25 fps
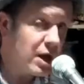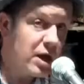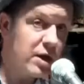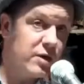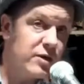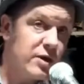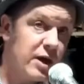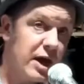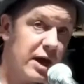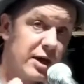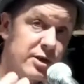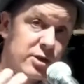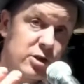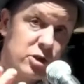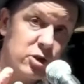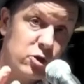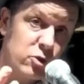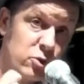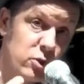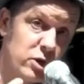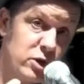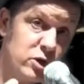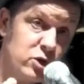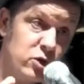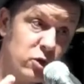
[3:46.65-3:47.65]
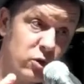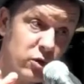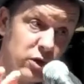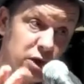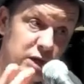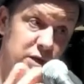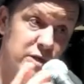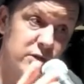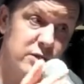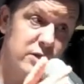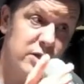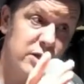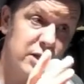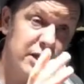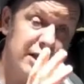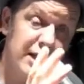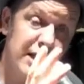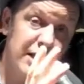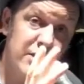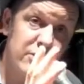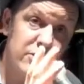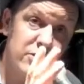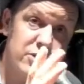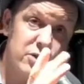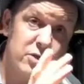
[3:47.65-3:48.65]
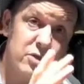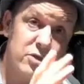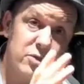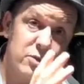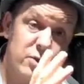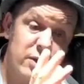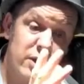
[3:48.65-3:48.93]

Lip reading: that has a switch on it that allows you to